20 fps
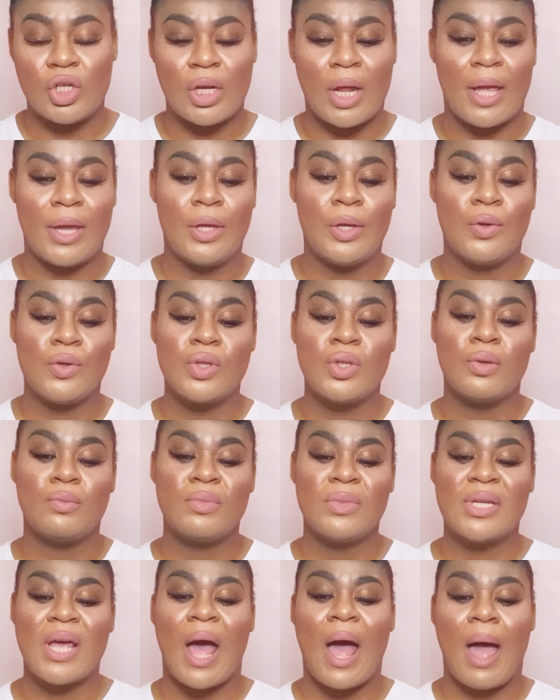Like,
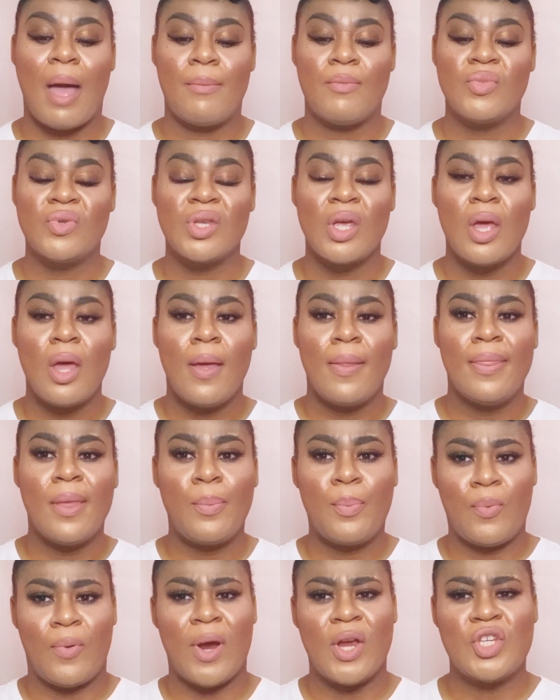sometimes the
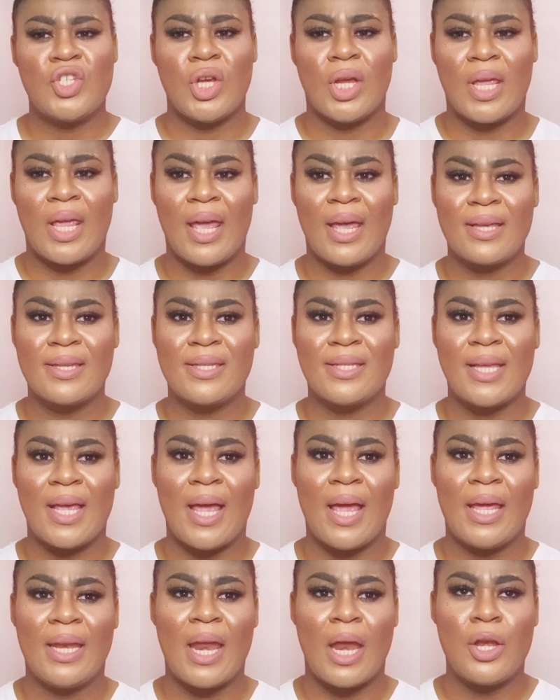pressure kicks
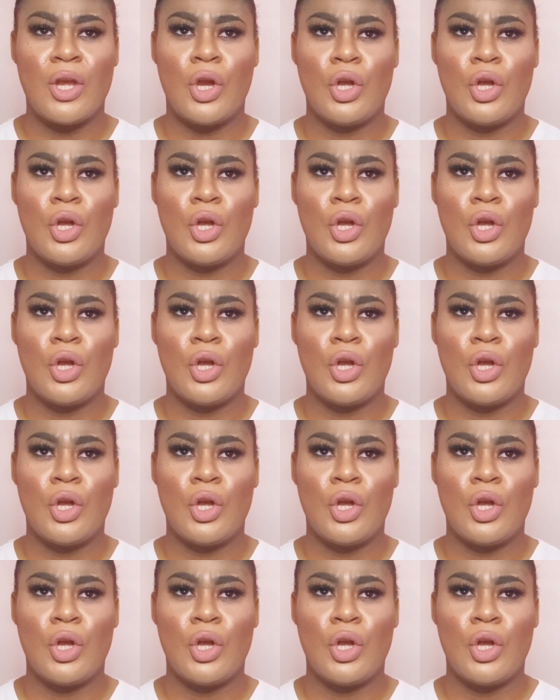in and,